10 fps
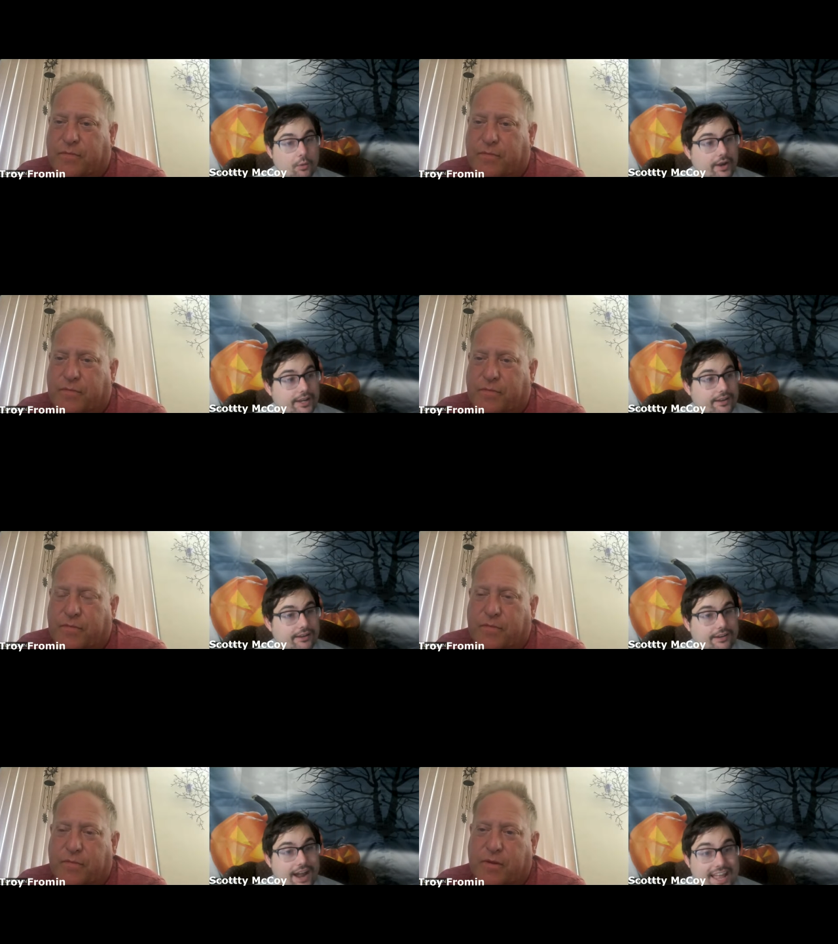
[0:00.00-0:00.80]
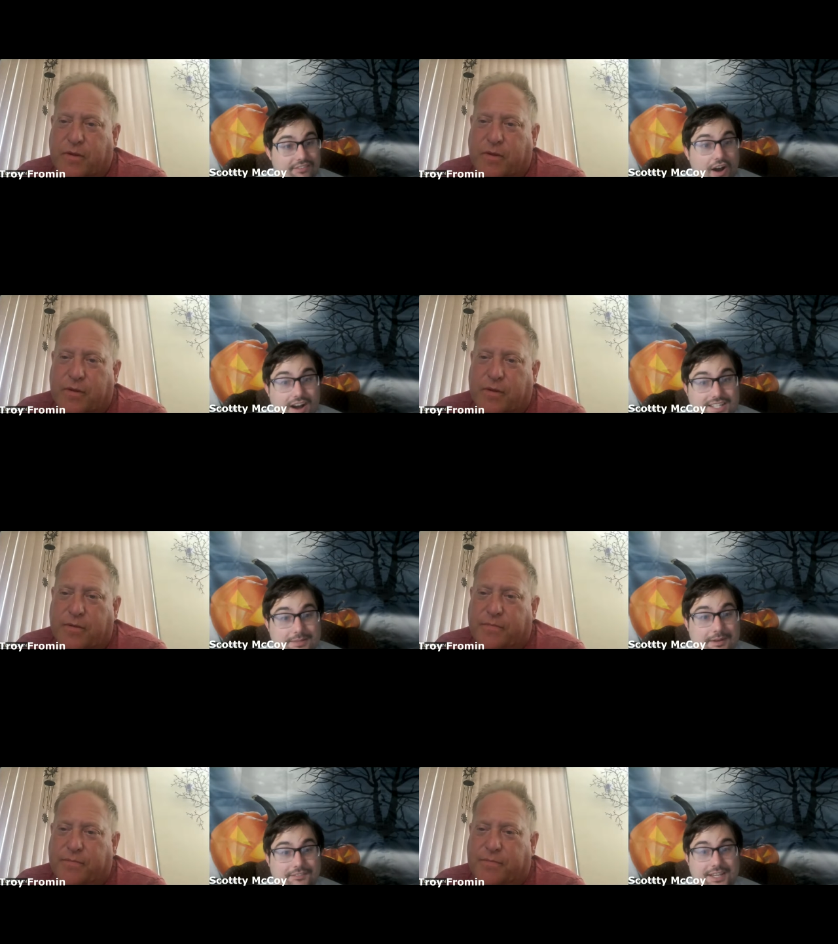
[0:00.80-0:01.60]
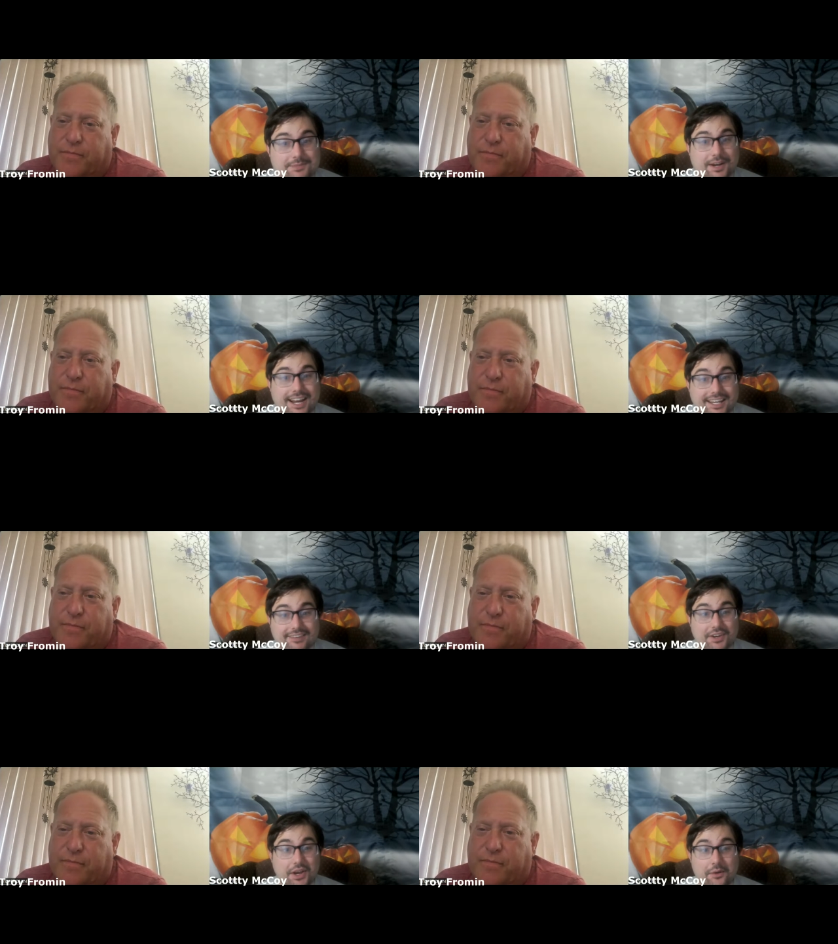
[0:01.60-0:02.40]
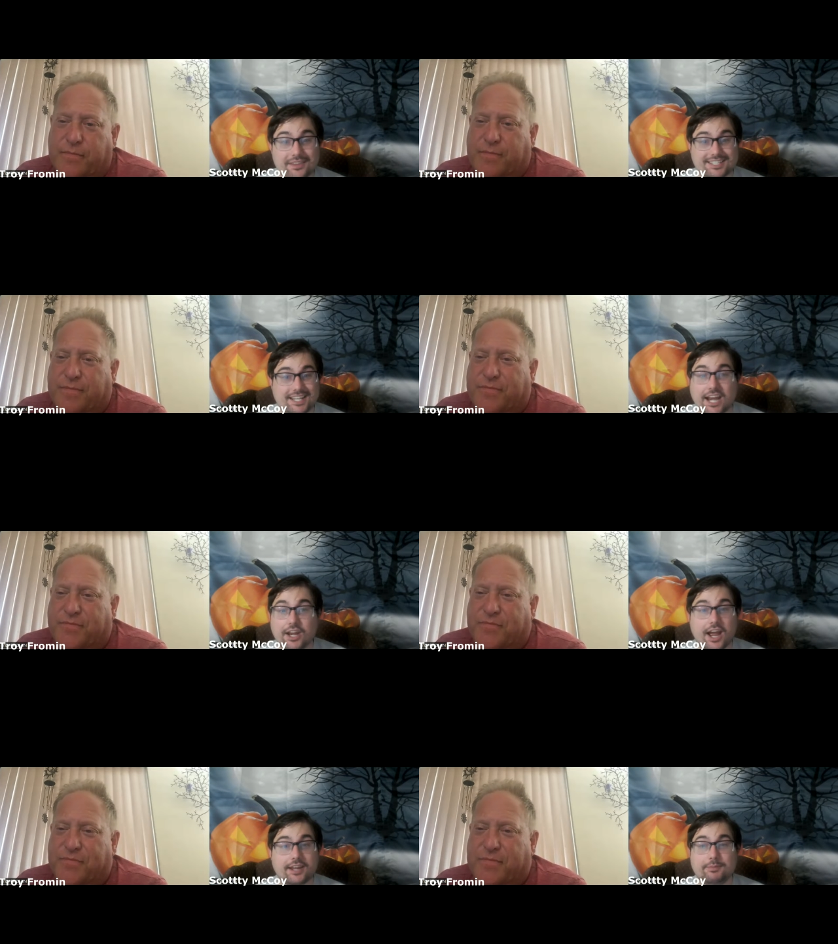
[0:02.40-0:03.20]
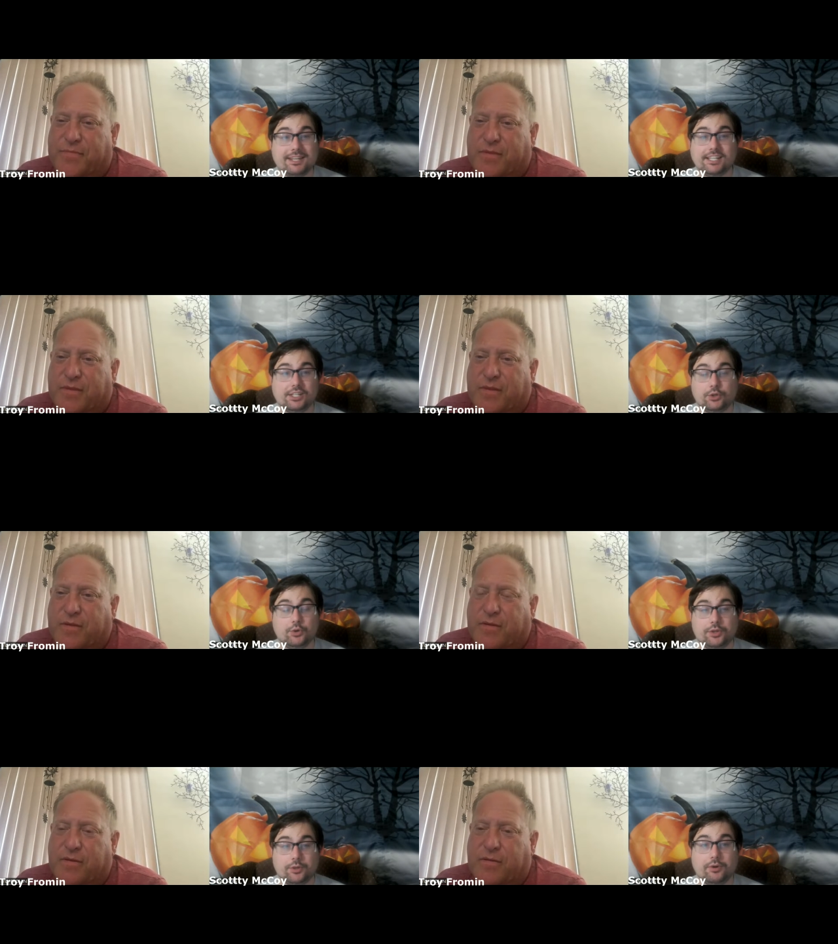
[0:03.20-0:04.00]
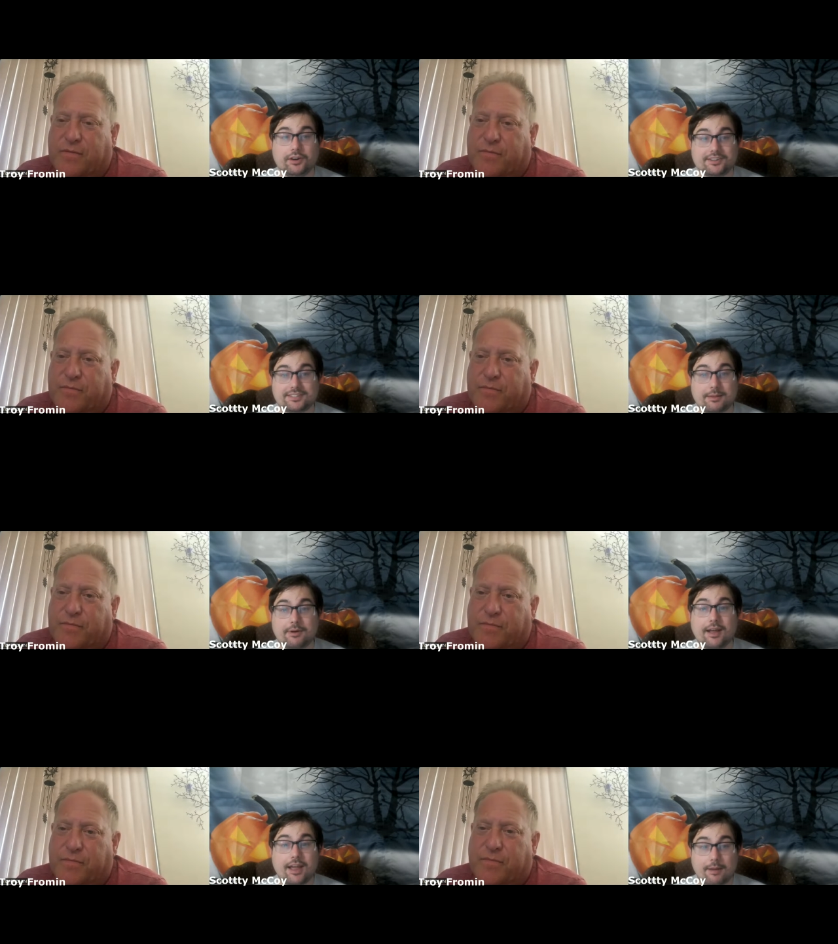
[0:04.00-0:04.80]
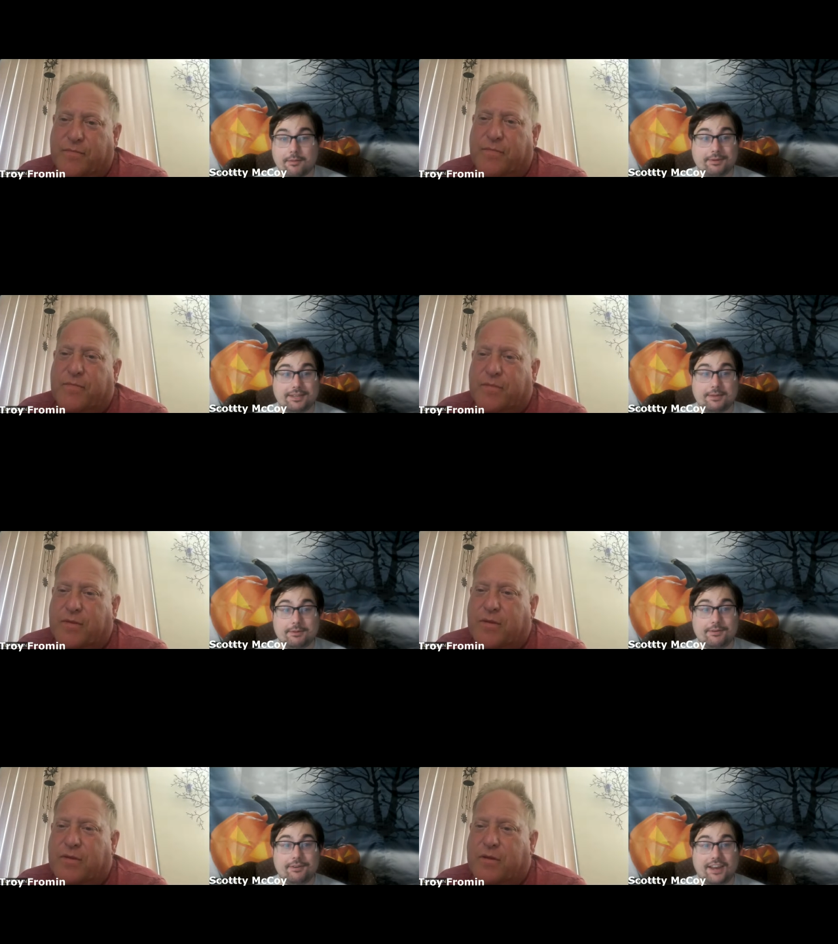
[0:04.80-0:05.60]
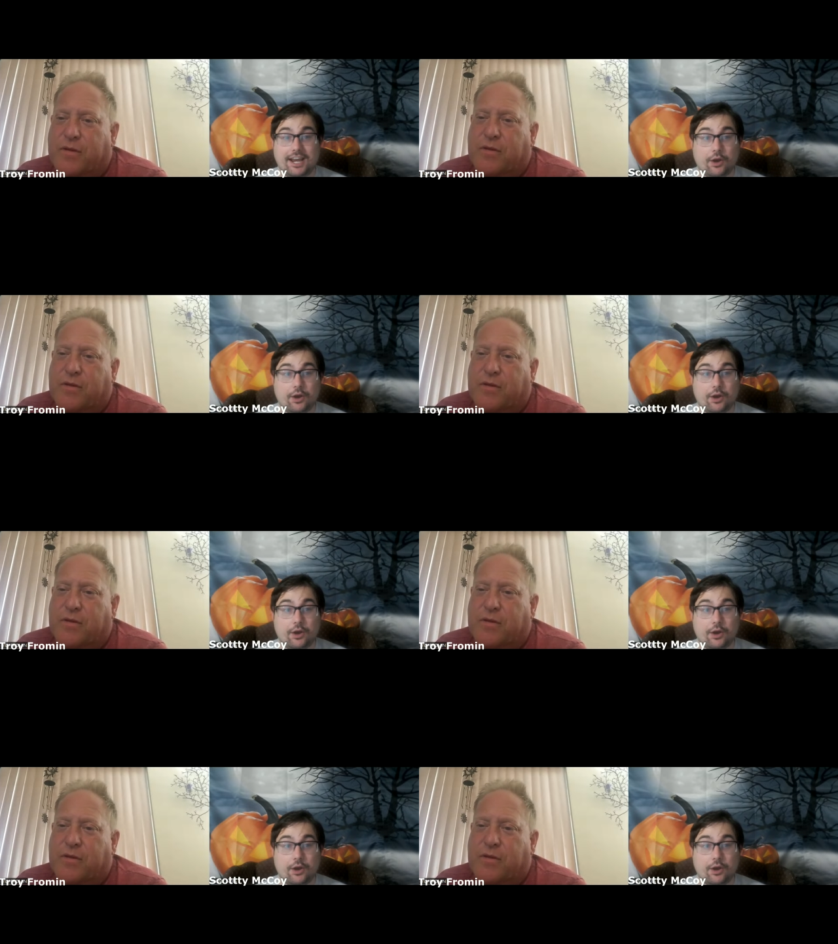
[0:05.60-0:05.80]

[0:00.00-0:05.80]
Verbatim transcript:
Speaker 1: wait, I have Ox on my Facebook. I didn't even know this, and I immediately knew who you were because I'm a big Saved by the Bell fan.